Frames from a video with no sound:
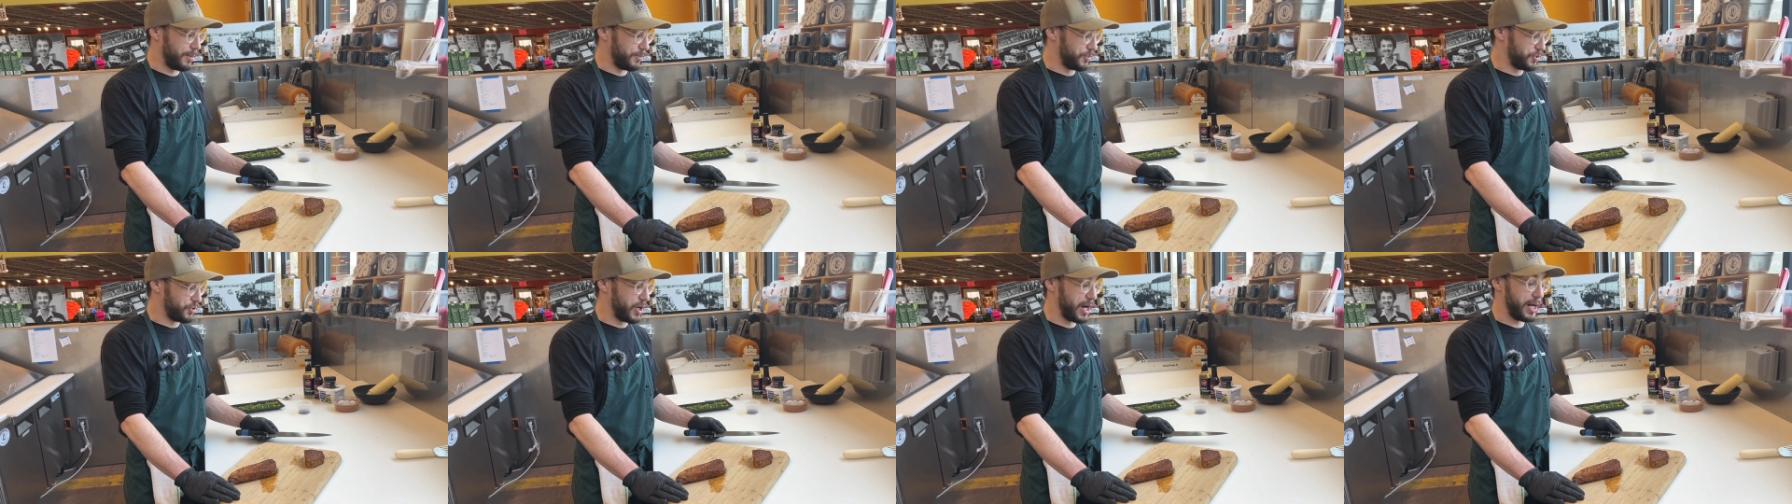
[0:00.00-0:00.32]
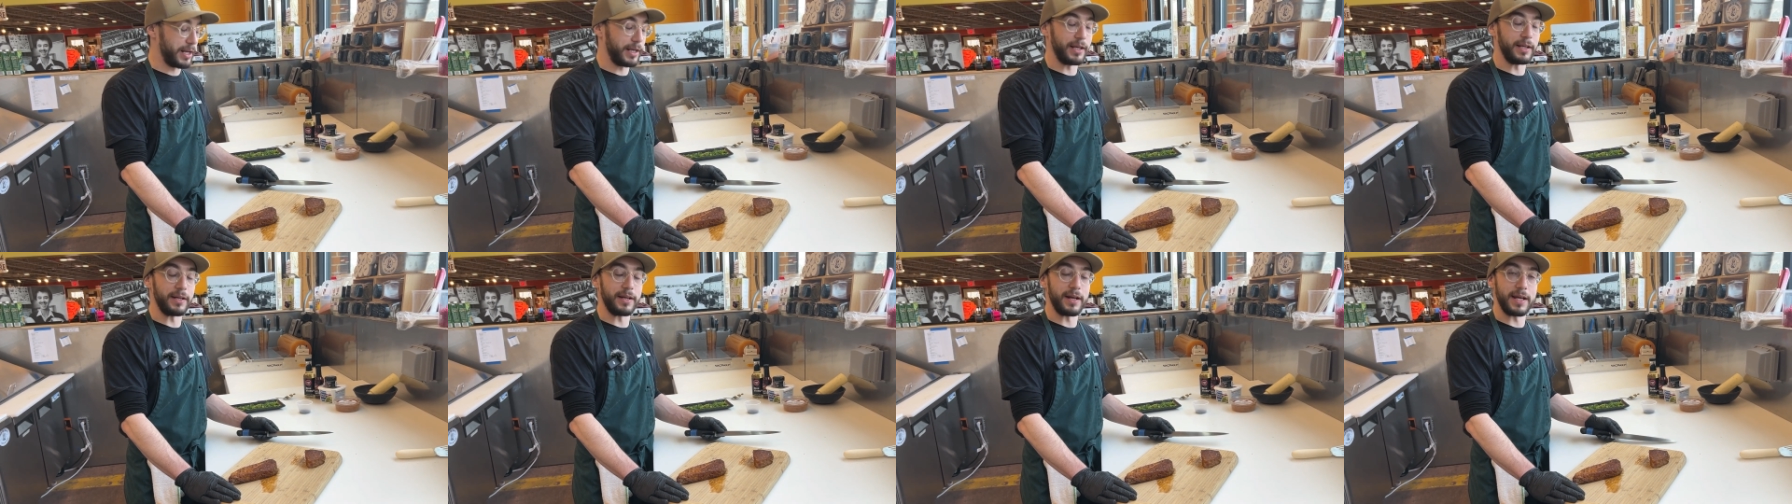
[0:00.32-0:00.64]
Try
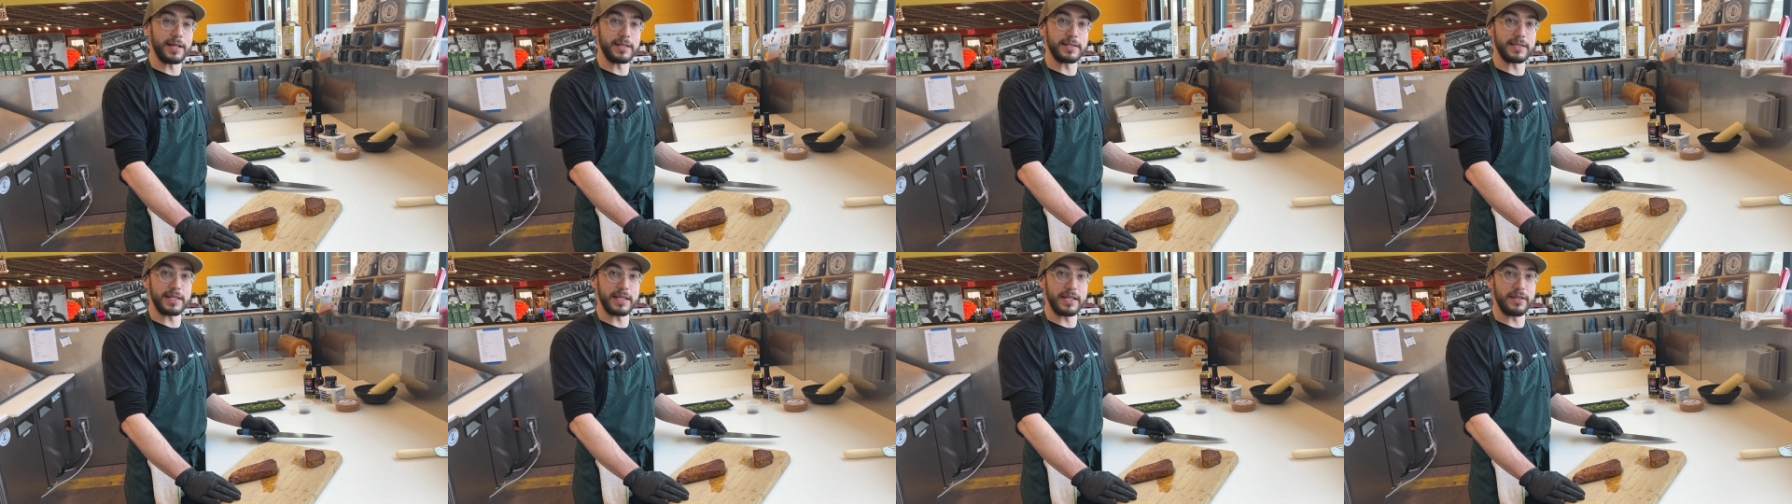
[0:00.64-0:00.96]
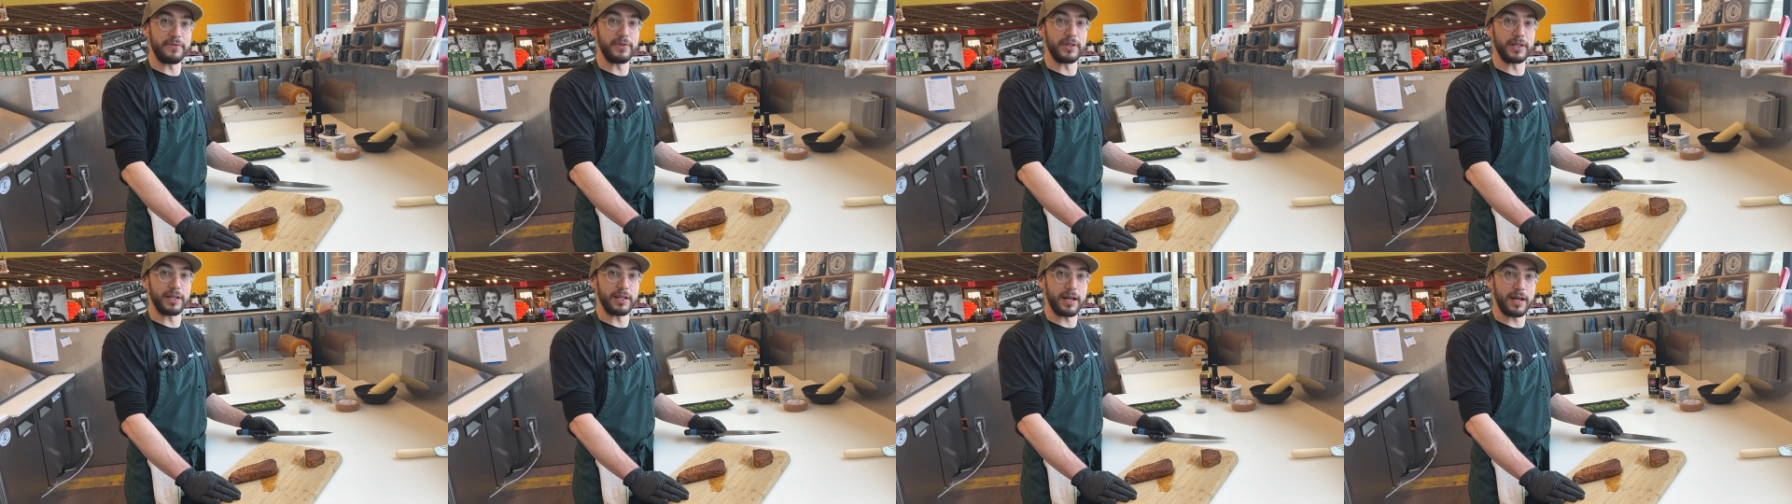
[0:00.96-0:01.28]
to get nice,
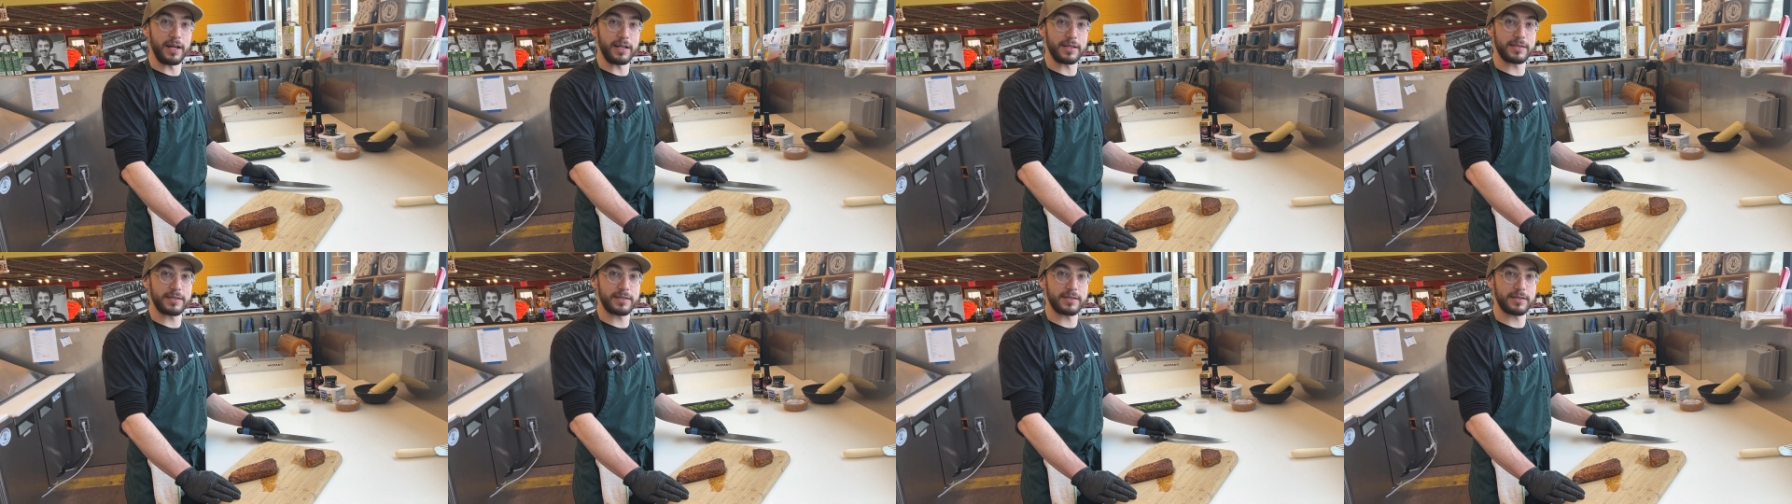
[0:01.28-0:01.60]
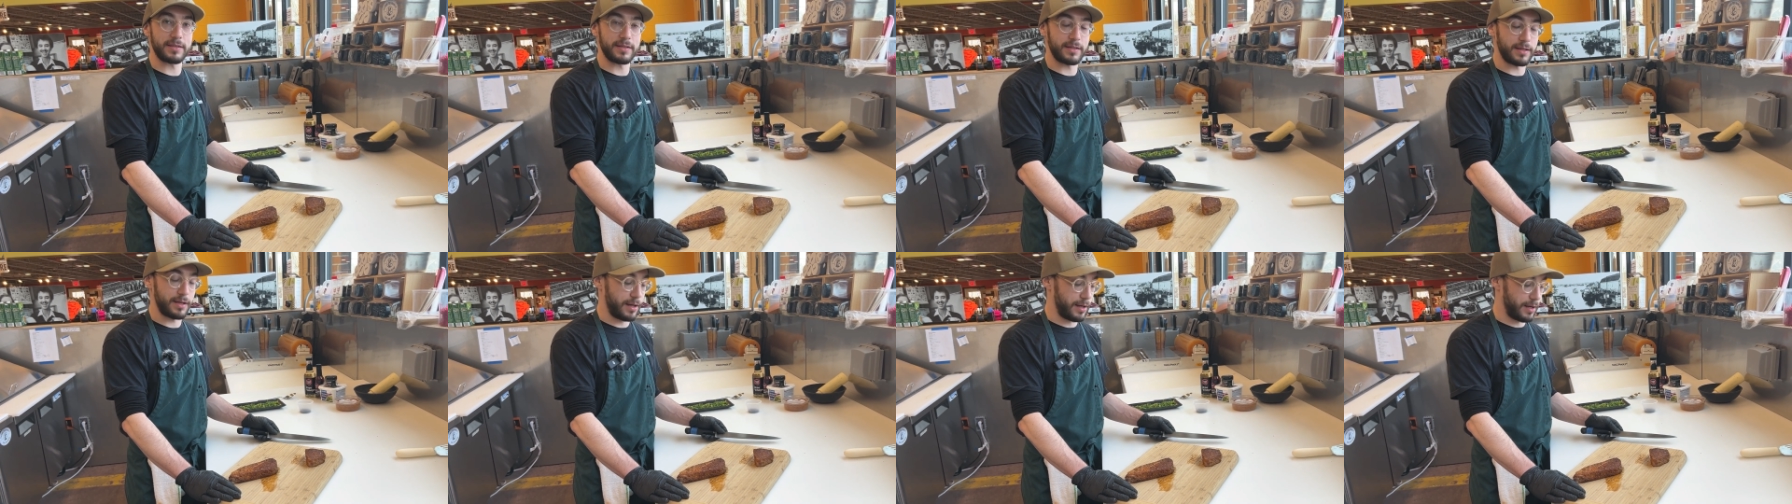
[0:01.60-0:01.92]
even cuts,
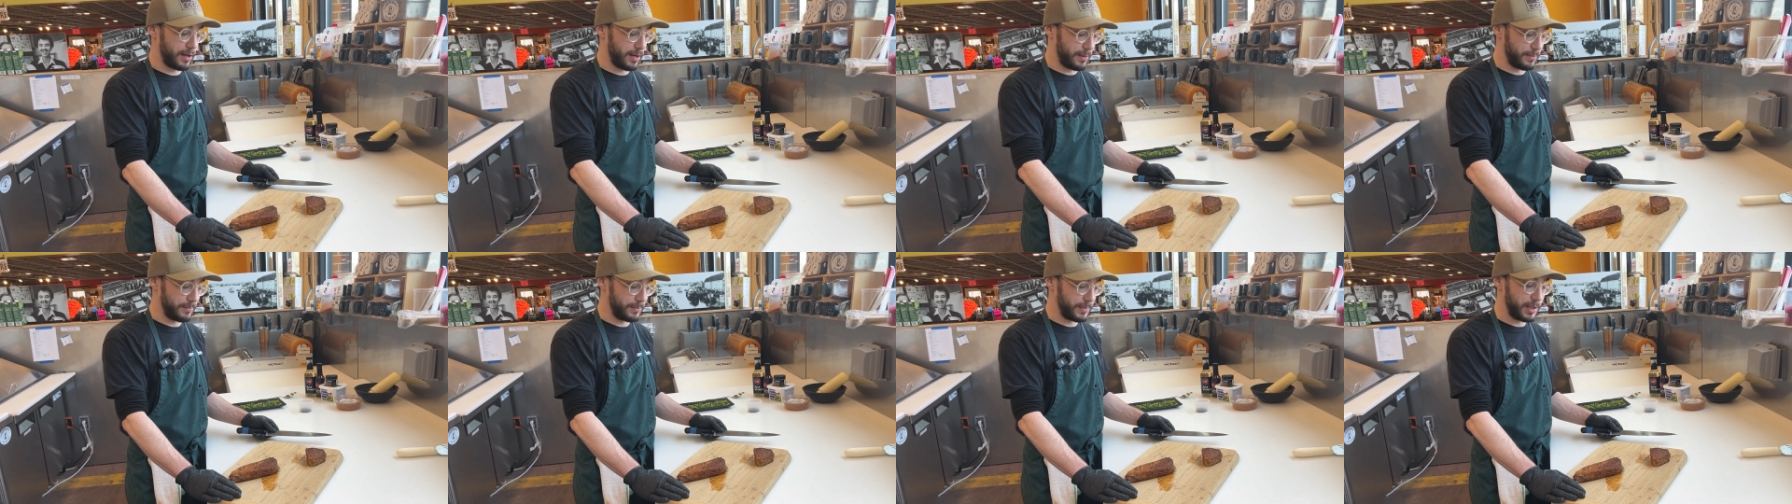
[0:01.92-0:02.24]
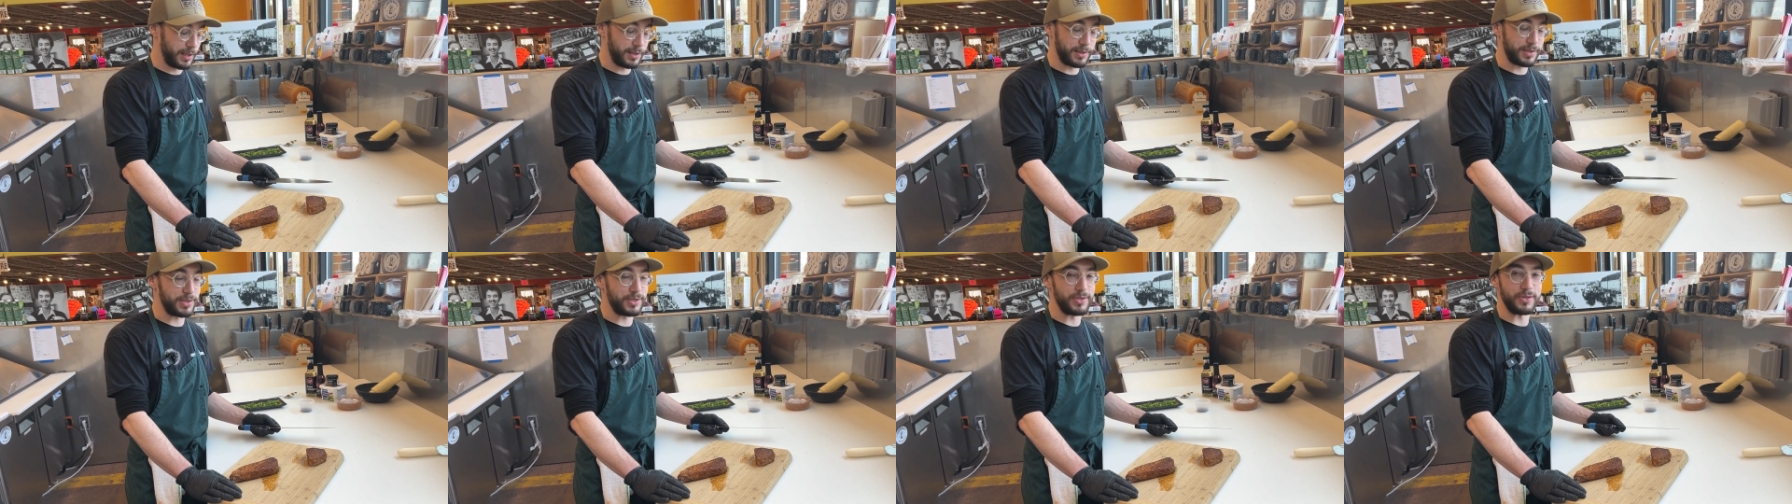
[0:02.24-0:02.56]

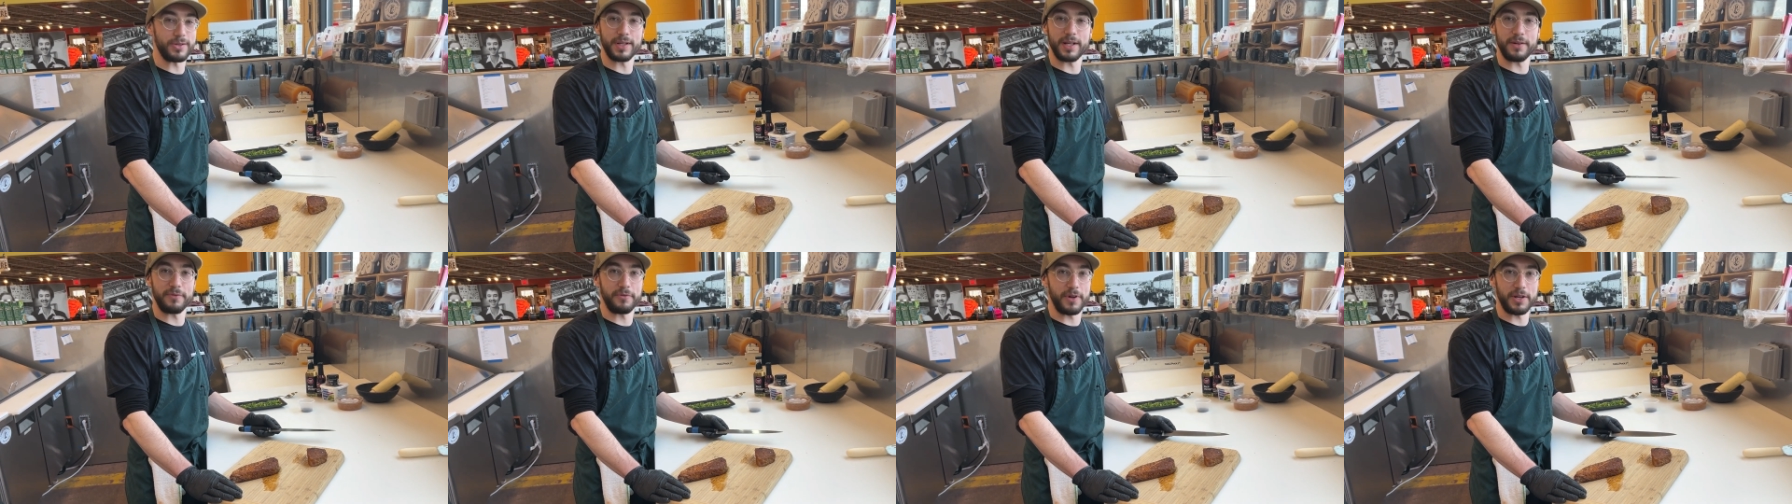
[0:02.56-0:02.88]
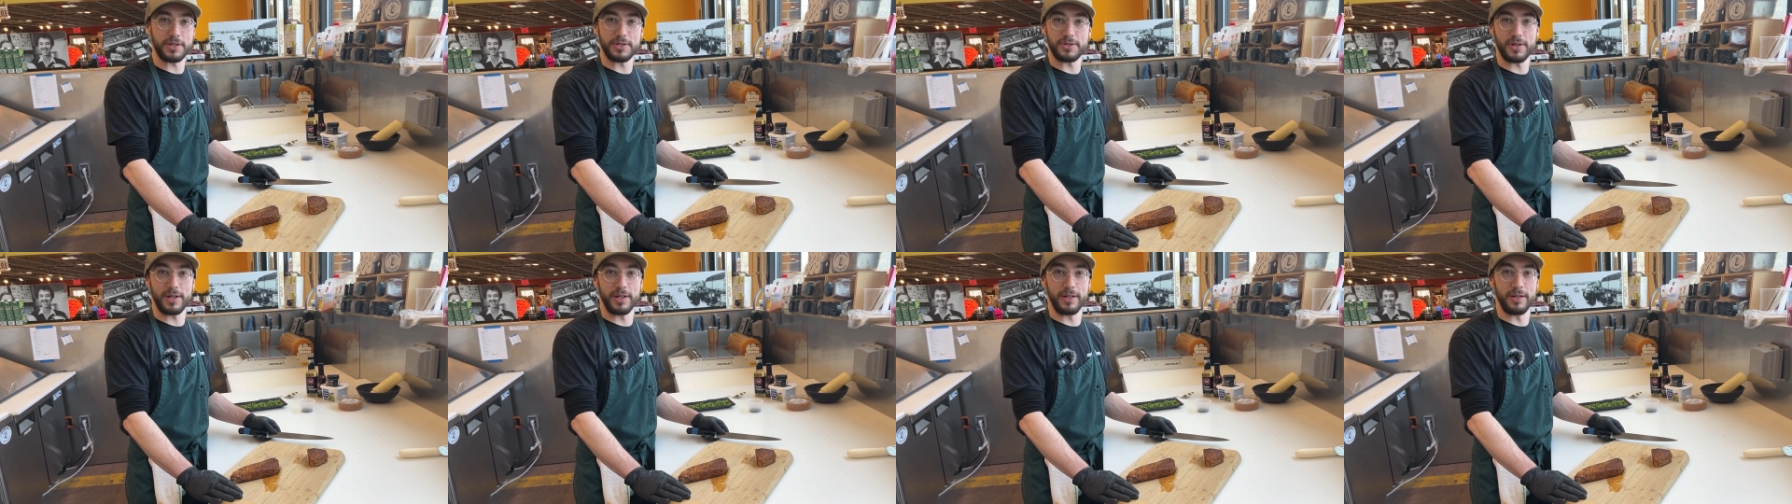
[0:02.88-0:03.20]
and just don't get
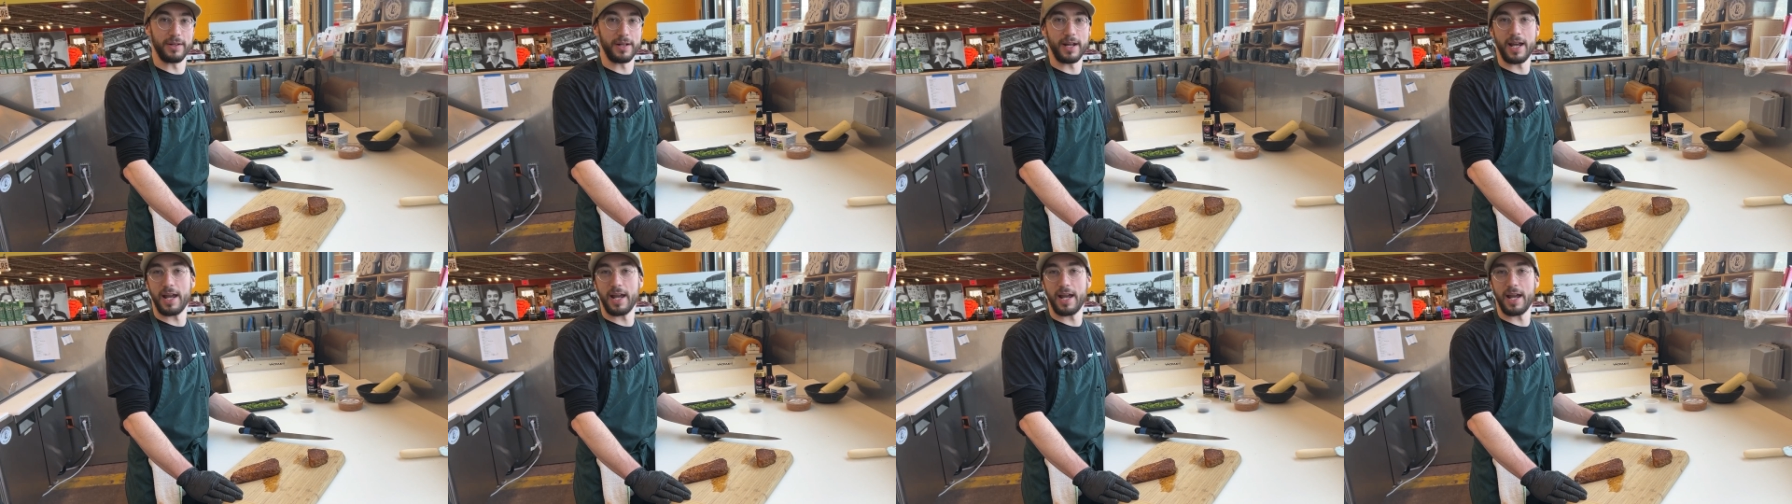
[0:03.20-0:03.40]
frustrated.